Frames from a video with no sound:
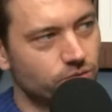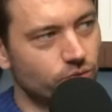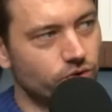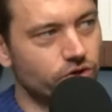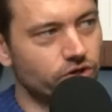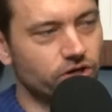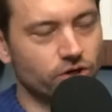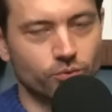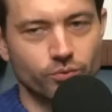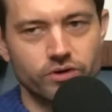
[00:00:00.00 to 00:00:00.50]

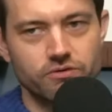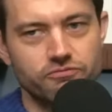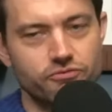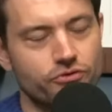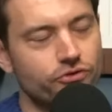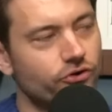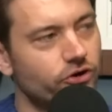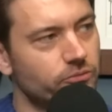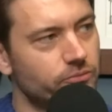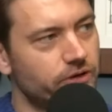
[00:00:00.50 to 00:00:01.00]
where you're going to read
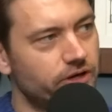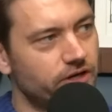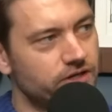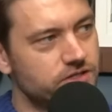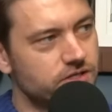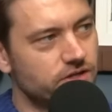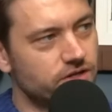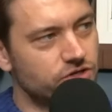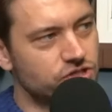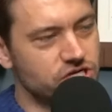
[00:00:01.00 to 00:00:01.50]
for 30
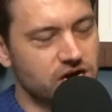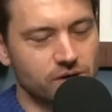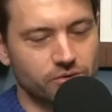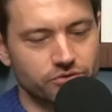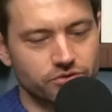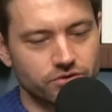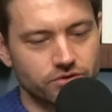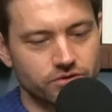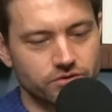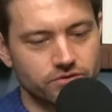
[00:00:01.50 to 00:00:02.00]
minutes and then chat
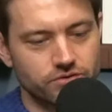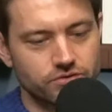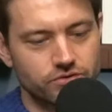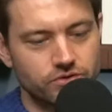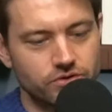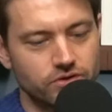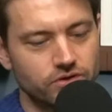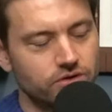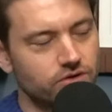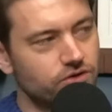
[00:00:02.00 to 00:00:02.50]
with
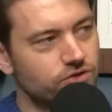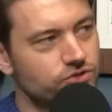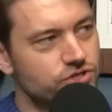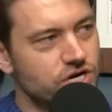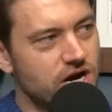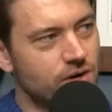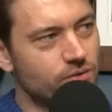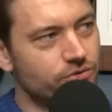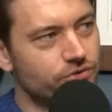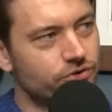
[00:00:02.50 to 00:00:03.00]

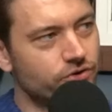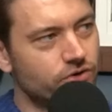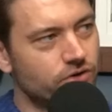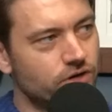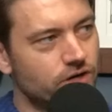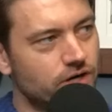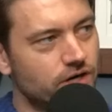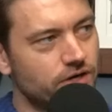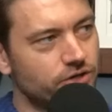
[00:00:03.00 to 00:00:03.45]
your